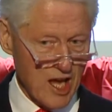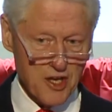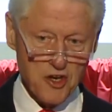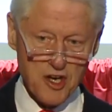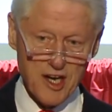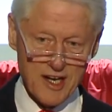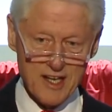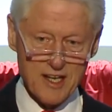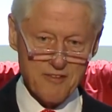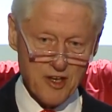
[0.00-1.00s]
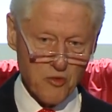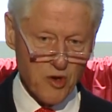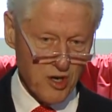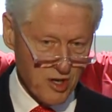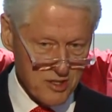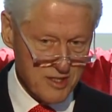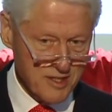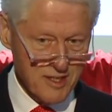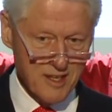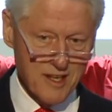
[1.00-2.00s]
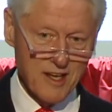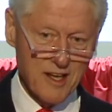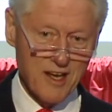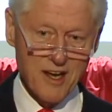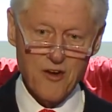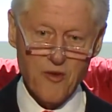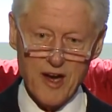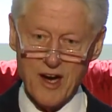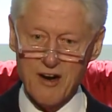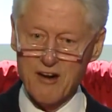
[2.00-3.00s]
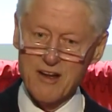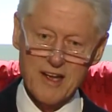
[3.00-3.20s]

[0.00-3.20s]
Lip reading: You're going to live in a world where,